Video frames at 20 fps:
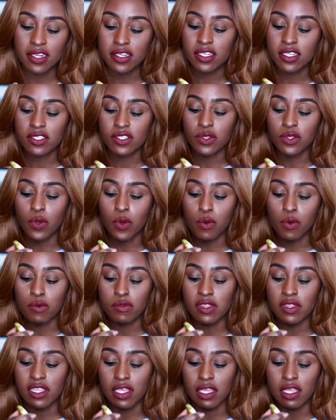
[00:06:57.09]
does the
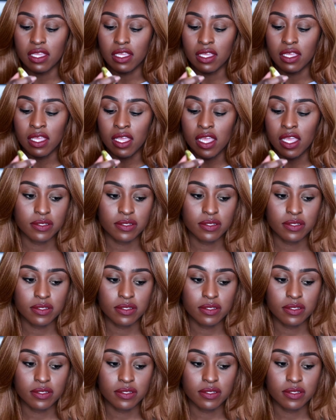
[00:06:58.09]
whole thing.